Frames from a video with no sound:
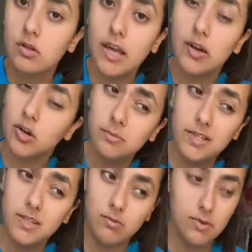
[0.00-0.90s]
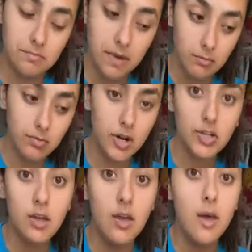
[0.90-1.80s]
It could be done with a
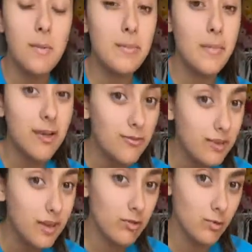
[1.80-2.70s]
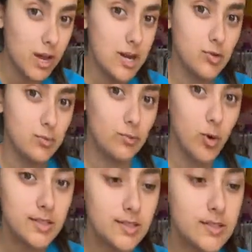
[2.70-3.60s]
paintbrush, but my favorite way to do
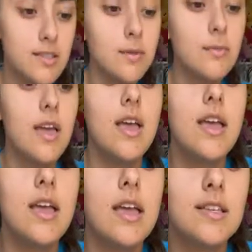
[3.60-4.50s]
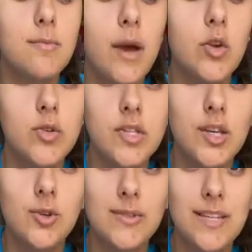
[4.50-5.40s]
Pointillism is by using
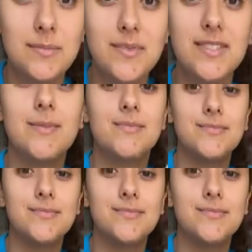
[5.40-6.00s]
Q-tips.